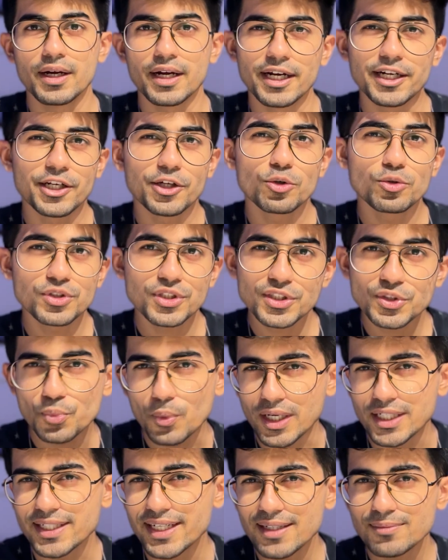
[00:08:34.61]
It uses
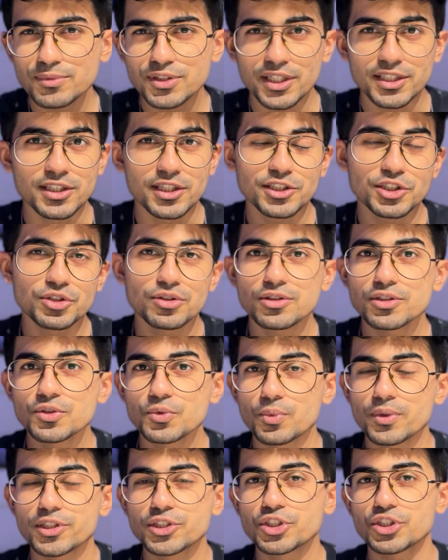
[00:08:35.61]
one-time signatures
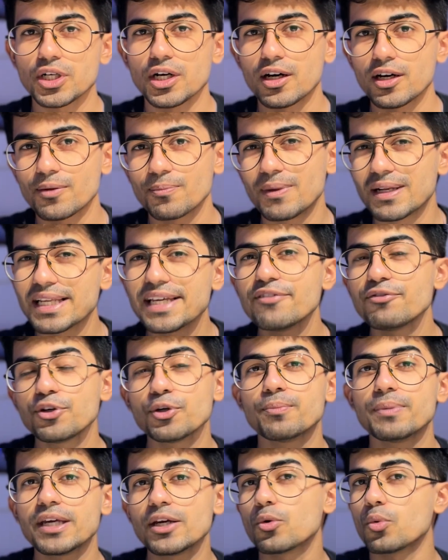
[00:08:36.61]
which are believed to
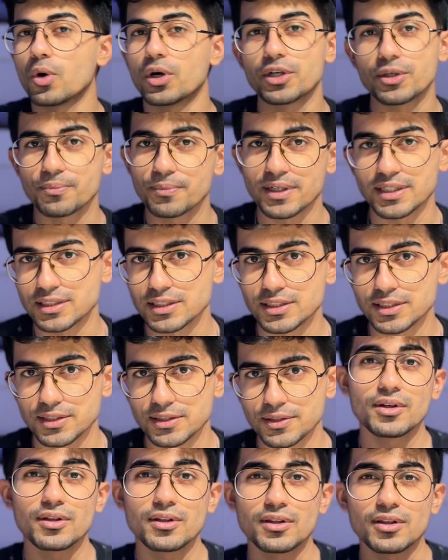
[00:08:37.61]
be quantum
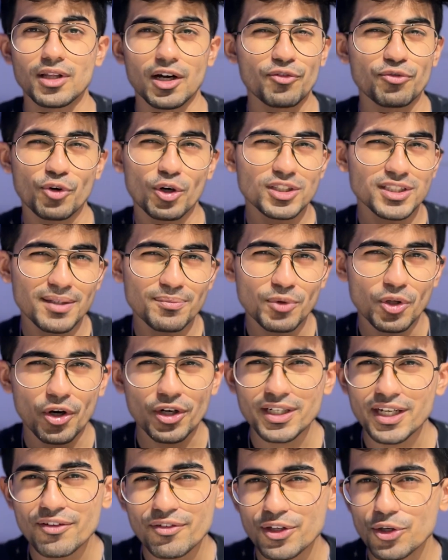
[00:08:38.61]
resistant. Now, of course, I'm not
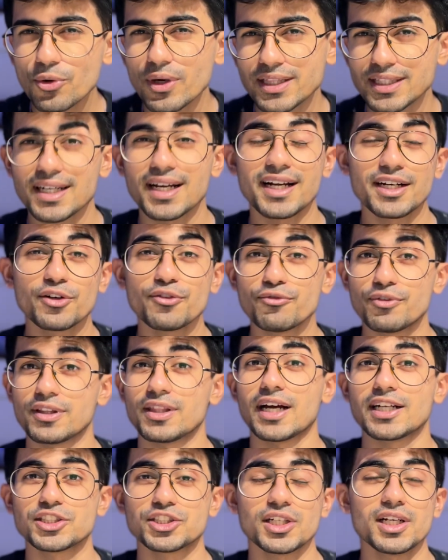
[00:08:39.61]
giving you any kind of
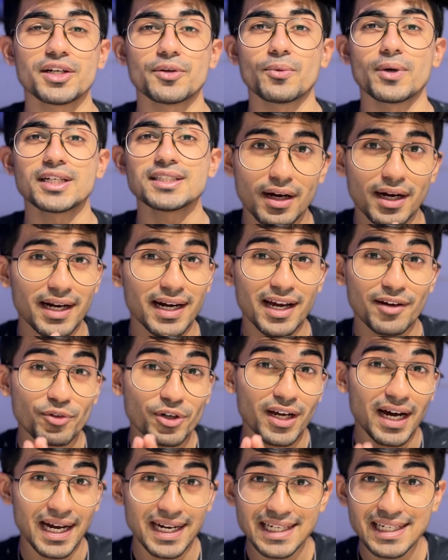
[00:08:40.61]
financial advice, and I
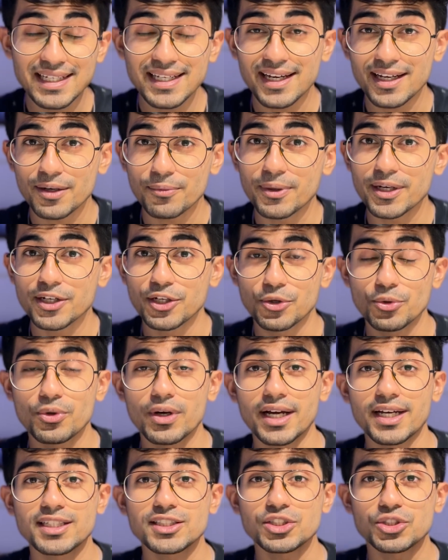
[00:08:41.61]
would highly recommend you
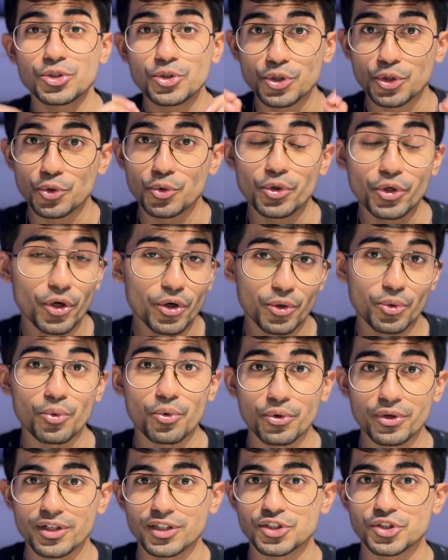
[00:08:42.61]
guys to do your
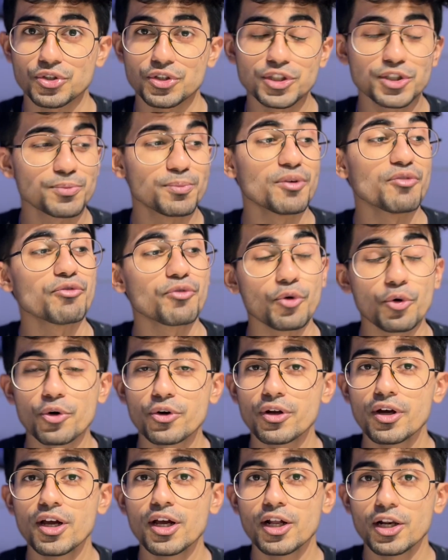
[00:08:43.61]
own research
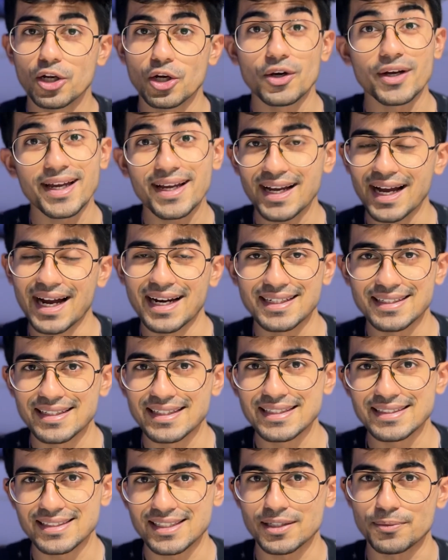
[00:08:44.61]
before looking at
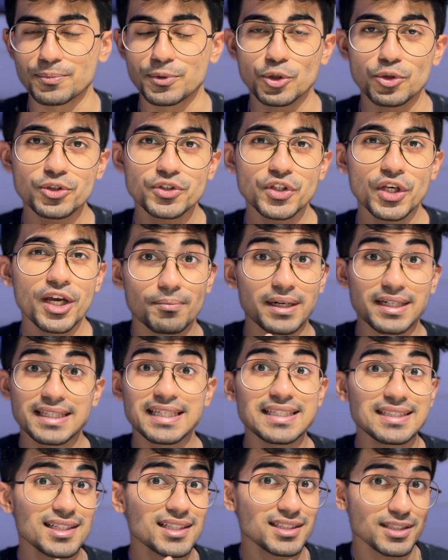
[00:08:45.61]
these cryptos. But
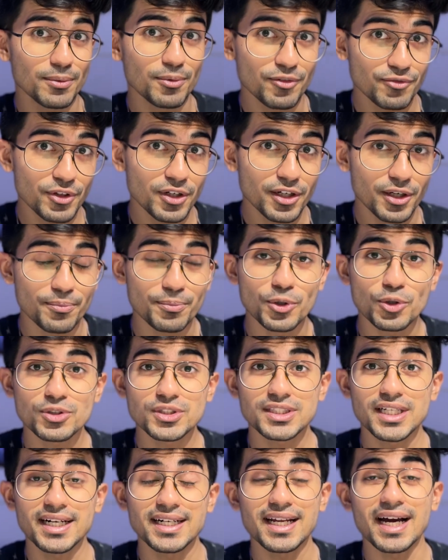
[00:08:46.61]
these are some of the
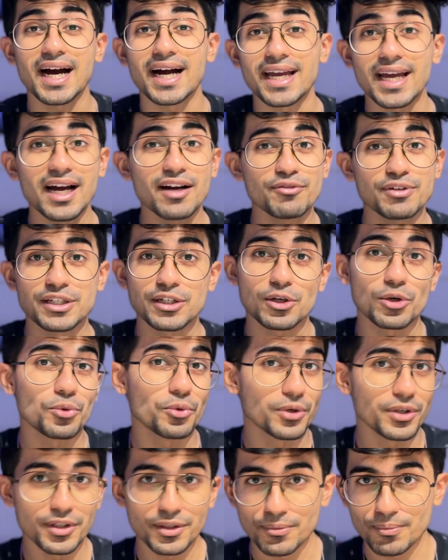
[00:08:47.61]
cryptos that I have
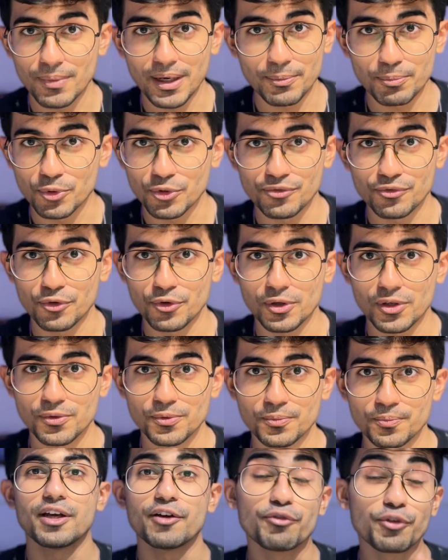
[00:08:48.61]
included in my portfolio.
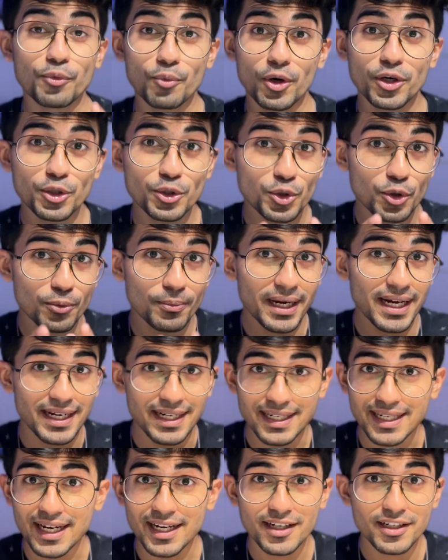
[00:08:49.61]
If you want to know my
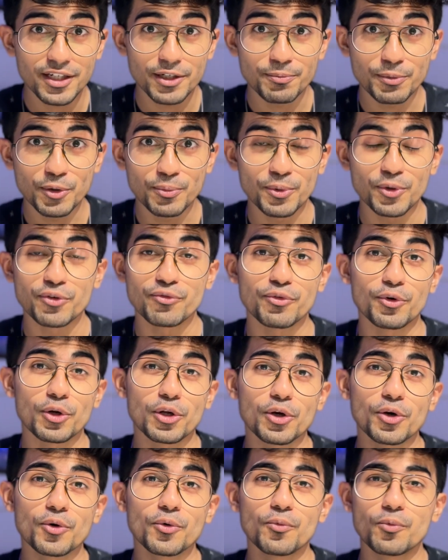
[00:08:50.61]
entire crypto
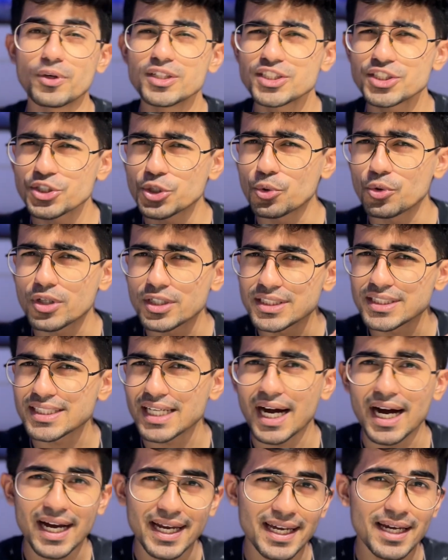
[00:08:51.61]
portfolio, which tokens
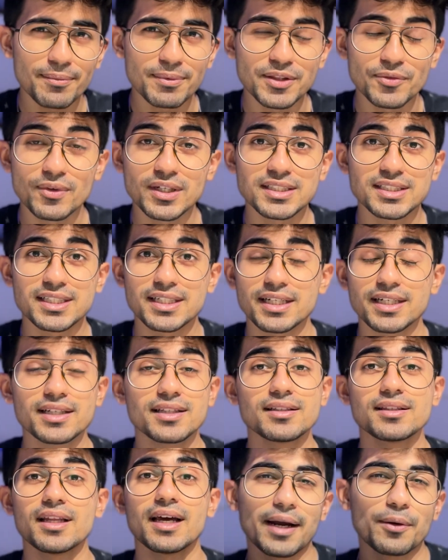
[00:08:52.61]
I am investing
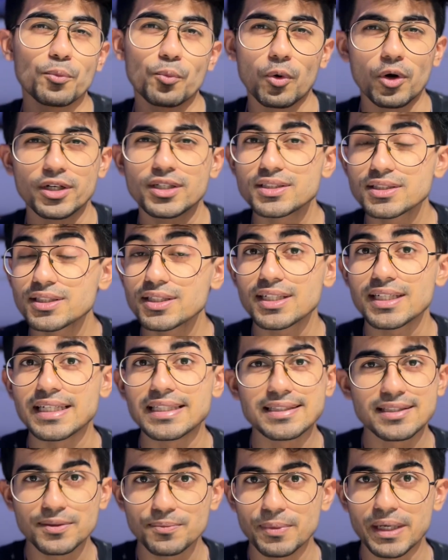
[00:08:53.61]
in, and what is the
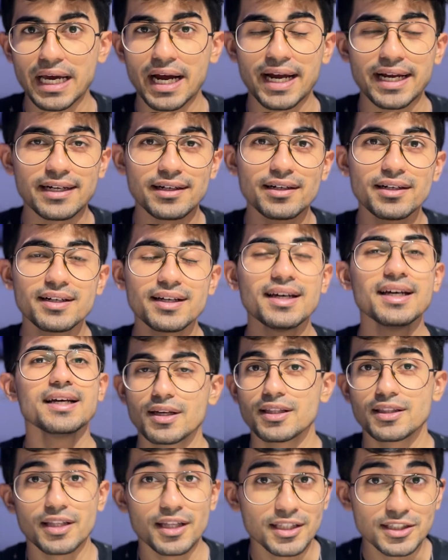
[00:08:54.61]
reason behind it,
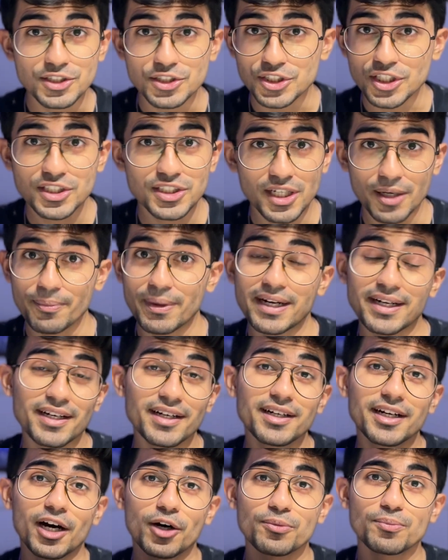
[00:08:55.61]
then just comment
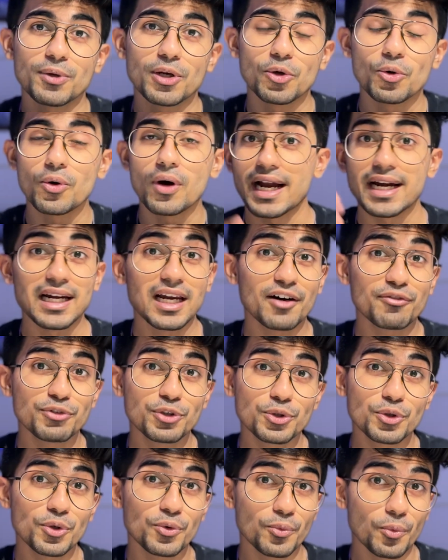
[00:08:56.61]
it down below. I'd love
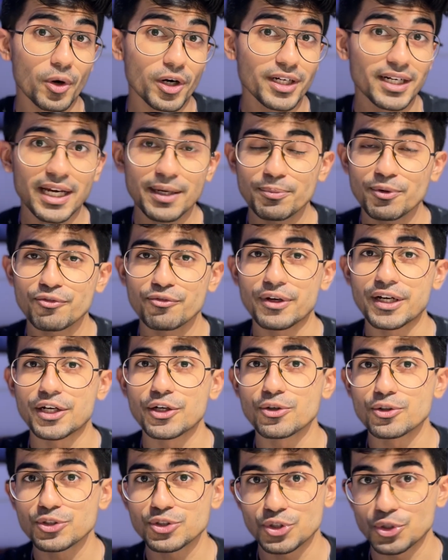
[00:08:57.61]
to know what type of
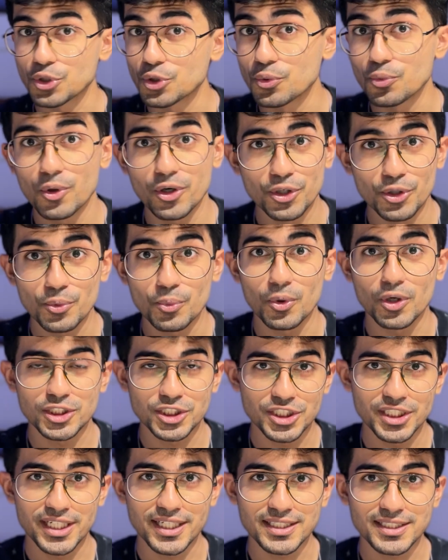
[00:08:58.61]
videos you want to
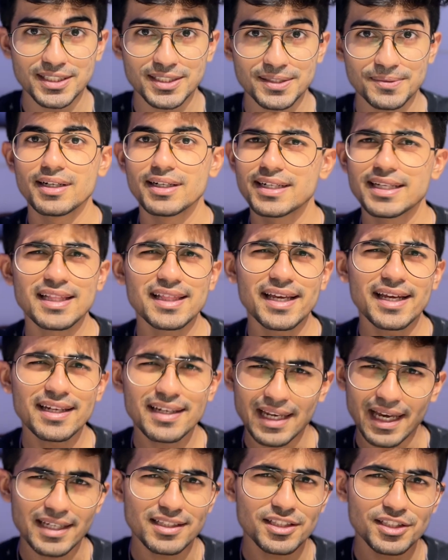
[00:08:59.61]
watch next. Till then,
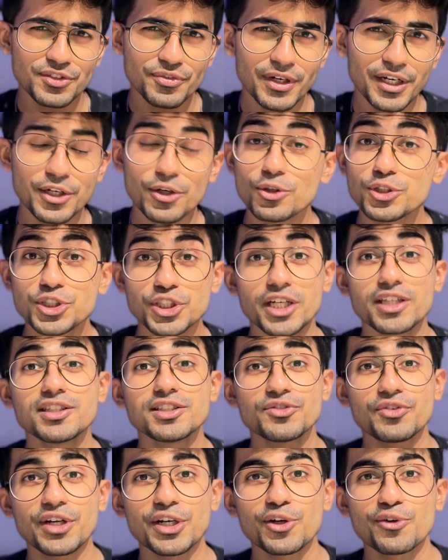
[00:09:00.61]
like this video, share
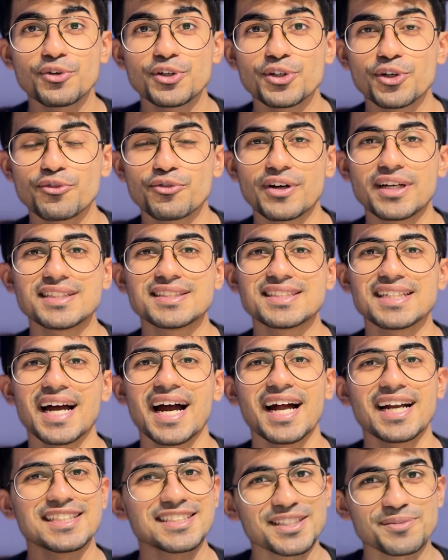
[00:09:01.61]
this video with your friends,
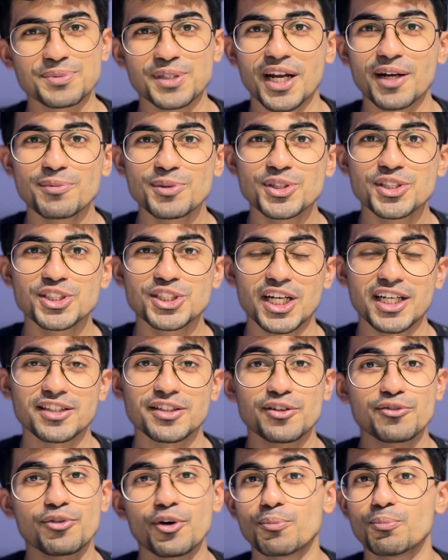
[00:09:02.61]
and subscribe to the
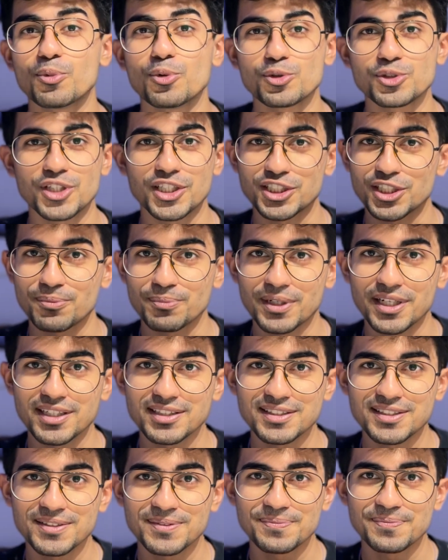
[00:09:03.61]
channel for more such
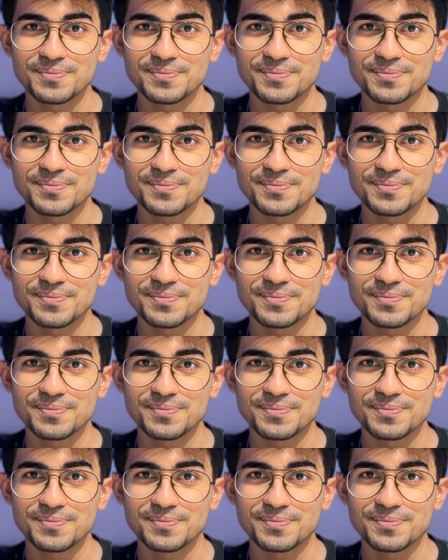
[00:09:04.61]
updates.